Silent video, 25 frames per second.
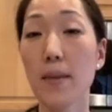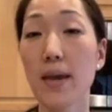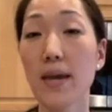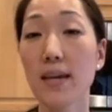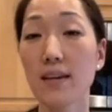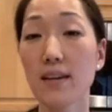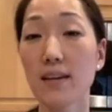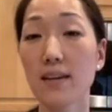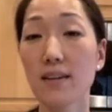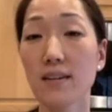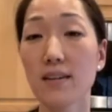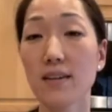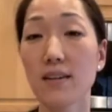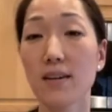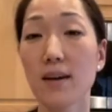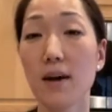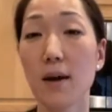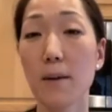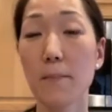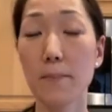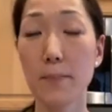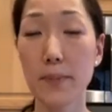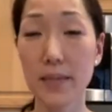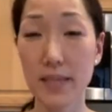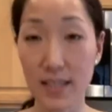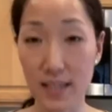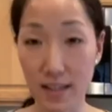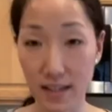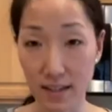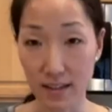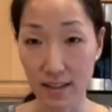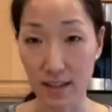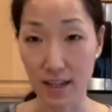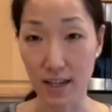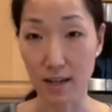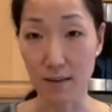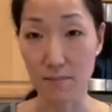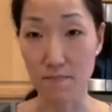make it
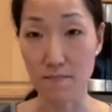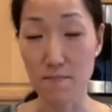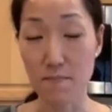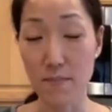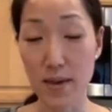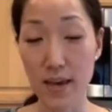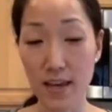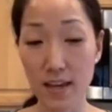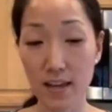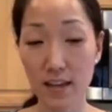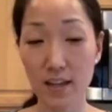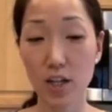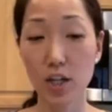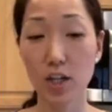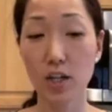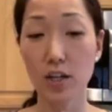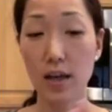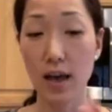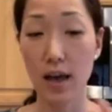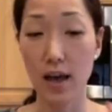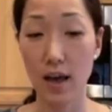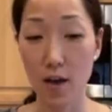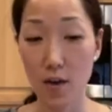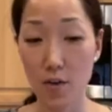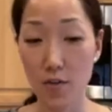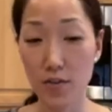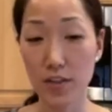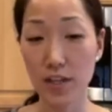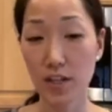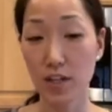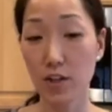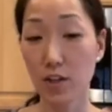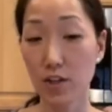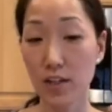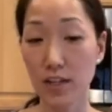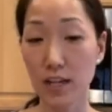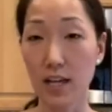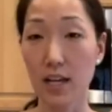appealing, make
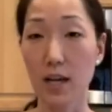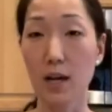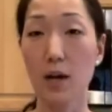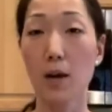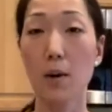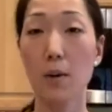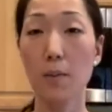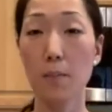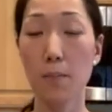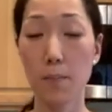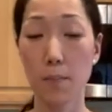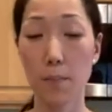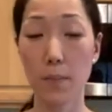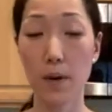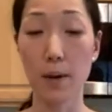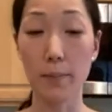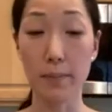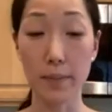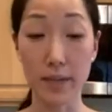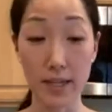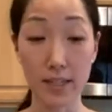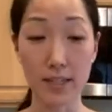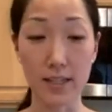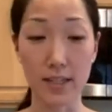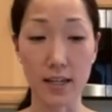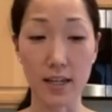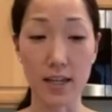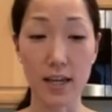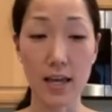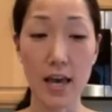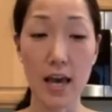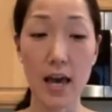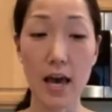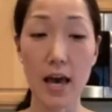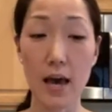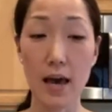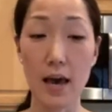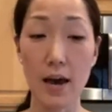healthy cooking appealing.
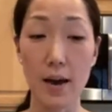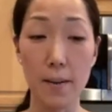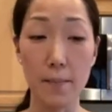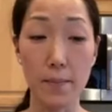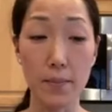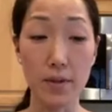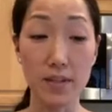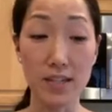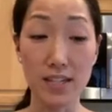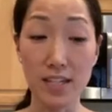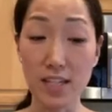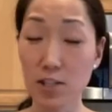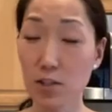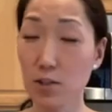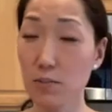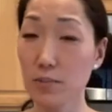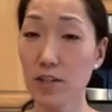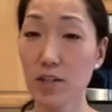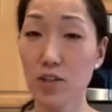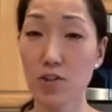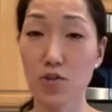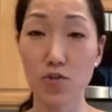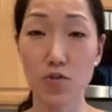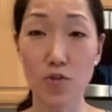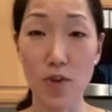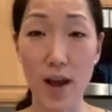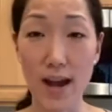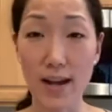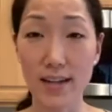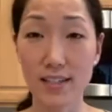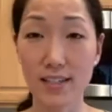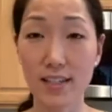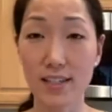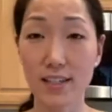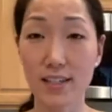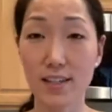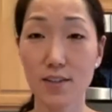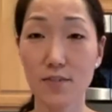It needs to be
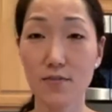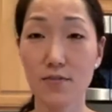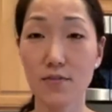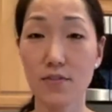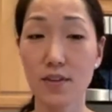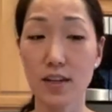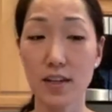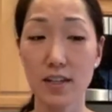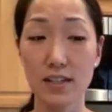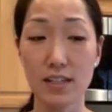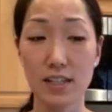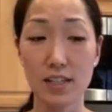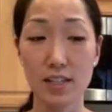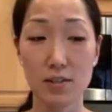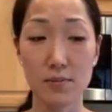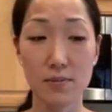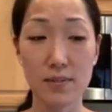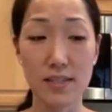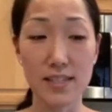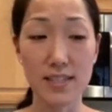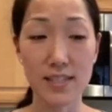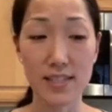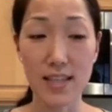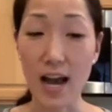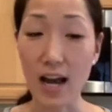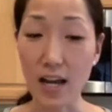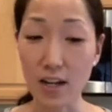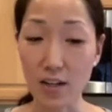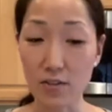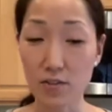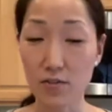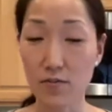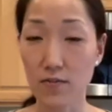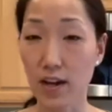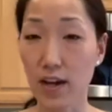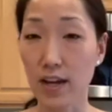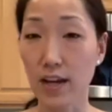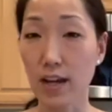attractive, it needs to be
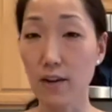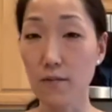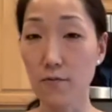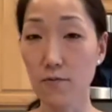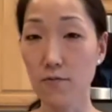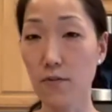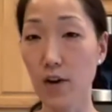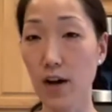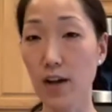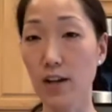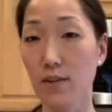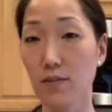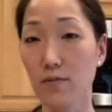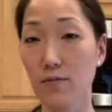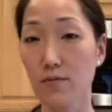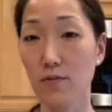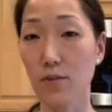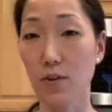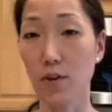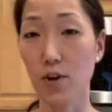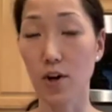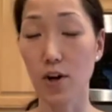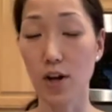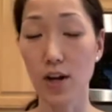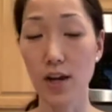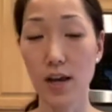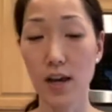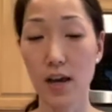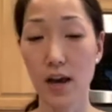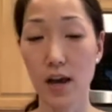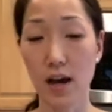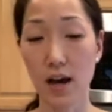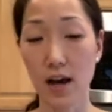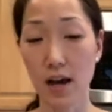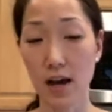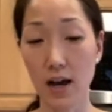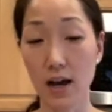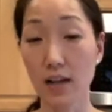satisfying and fun for
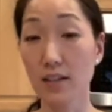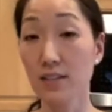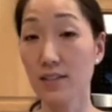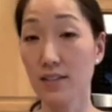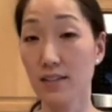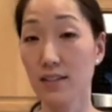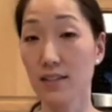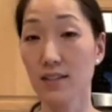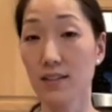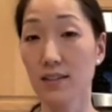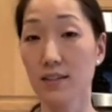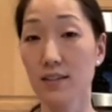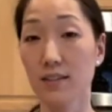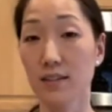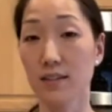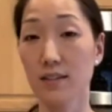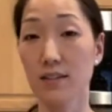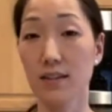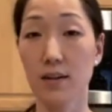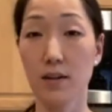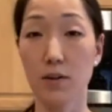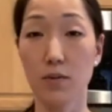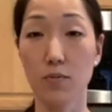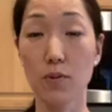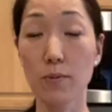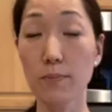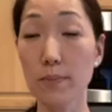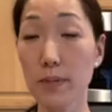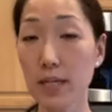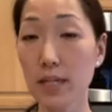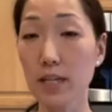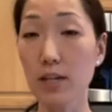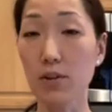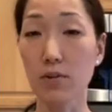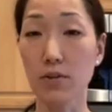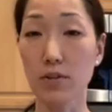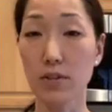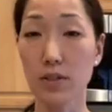us to
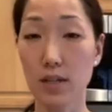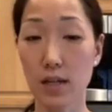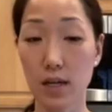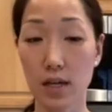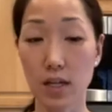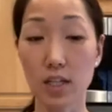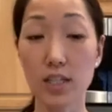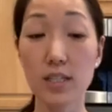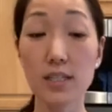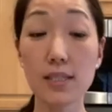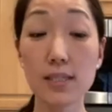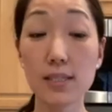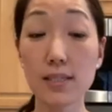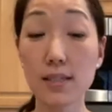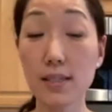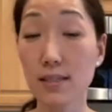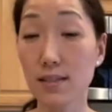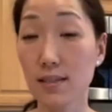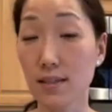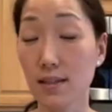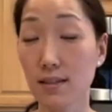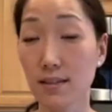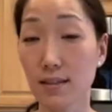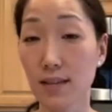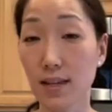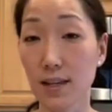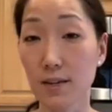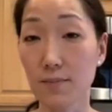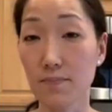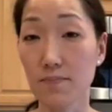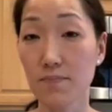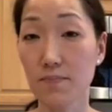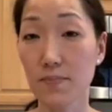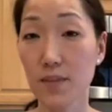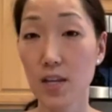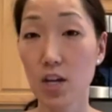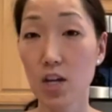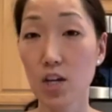repeat it consistently.
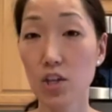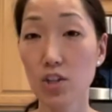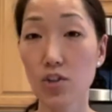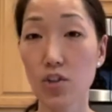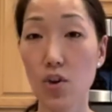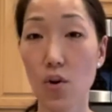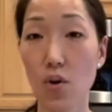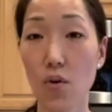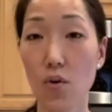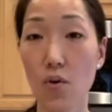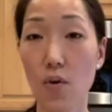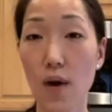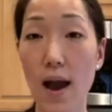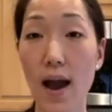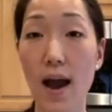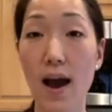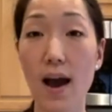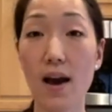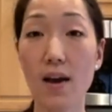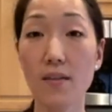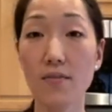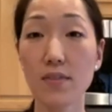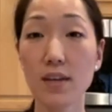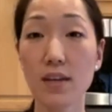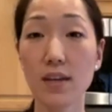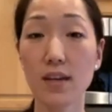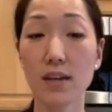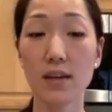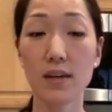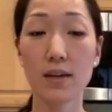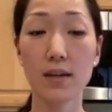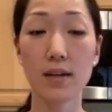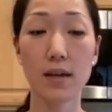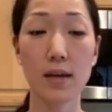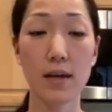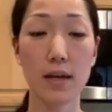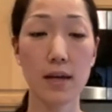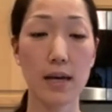So
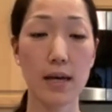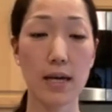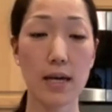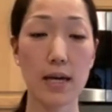having